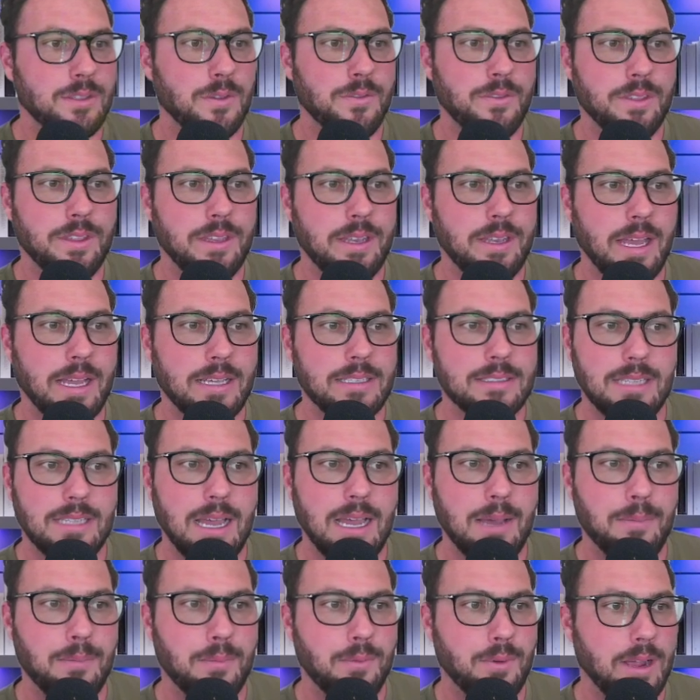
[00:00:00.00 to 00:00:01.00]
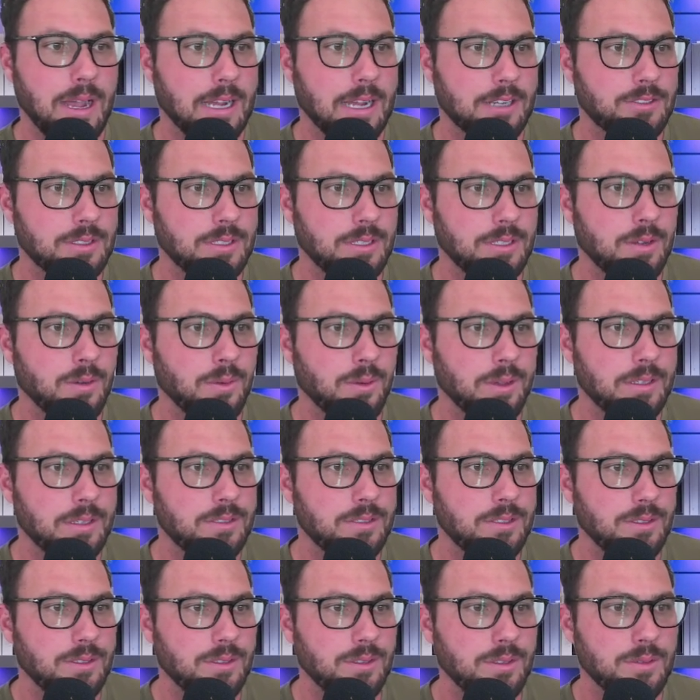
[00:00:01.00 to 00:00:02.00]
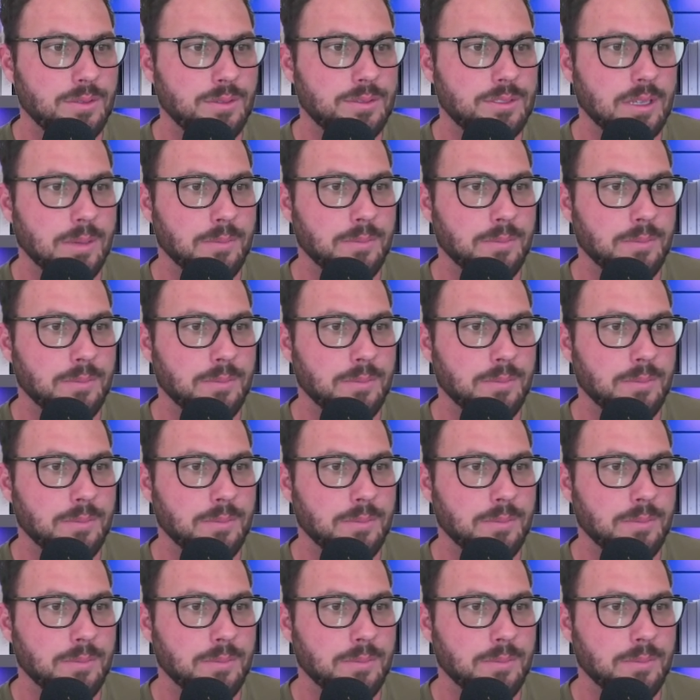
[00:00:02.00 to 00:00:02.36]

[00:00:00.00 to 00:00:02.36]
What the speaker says: next step, we're actually going to use something